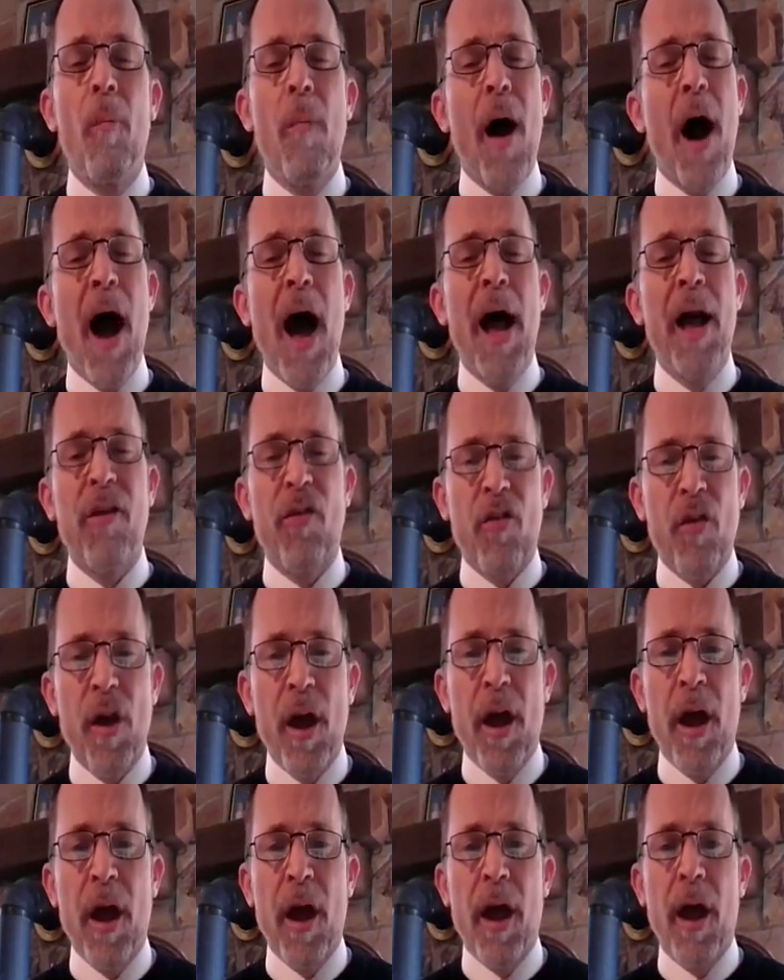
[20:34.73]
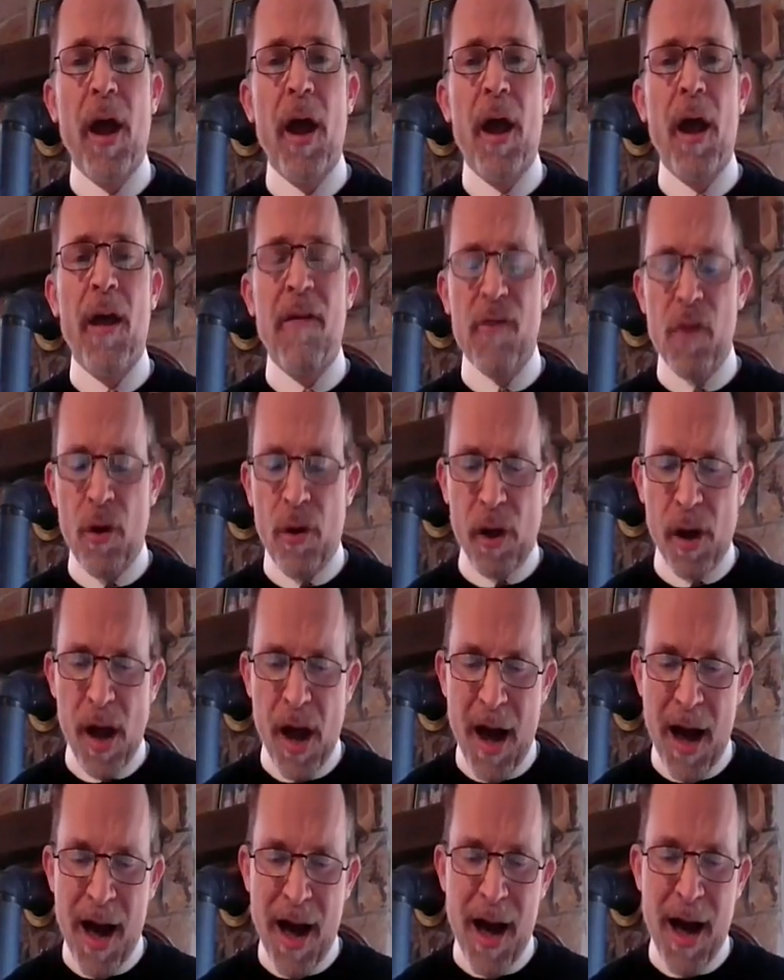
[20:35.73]
my Savior
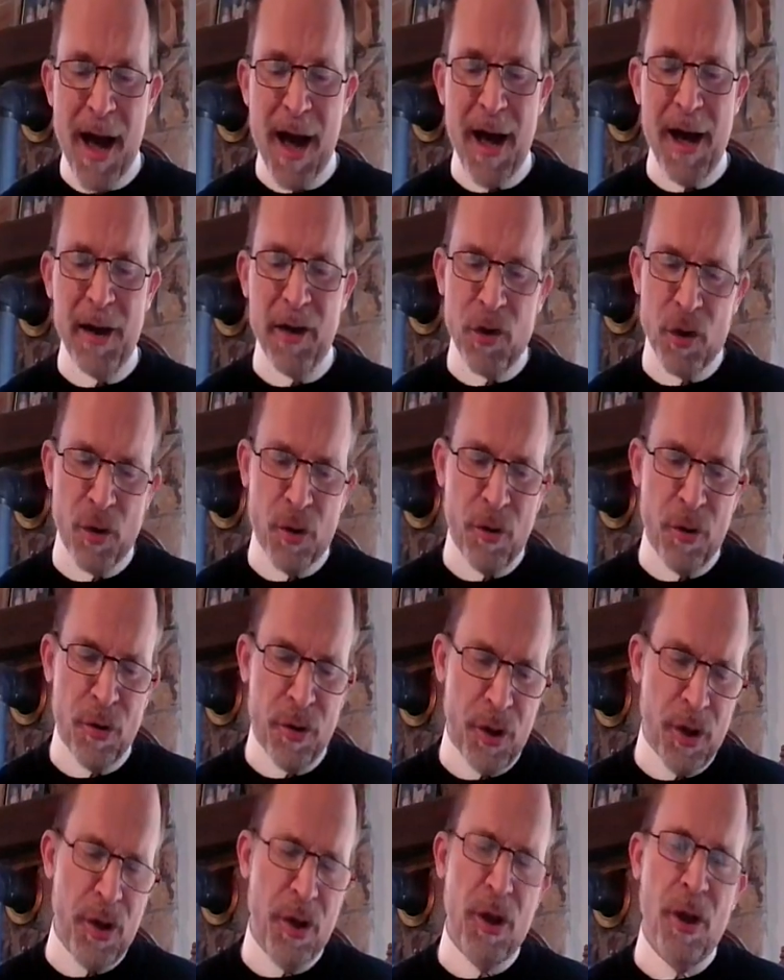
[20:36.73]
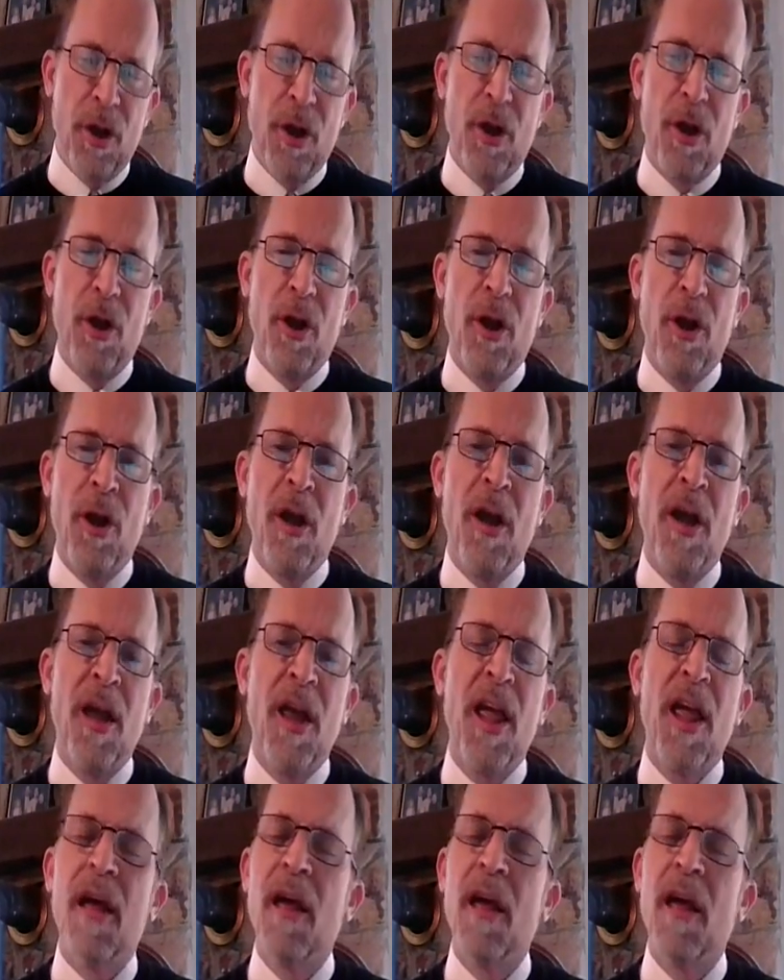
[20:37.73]
God, to thee.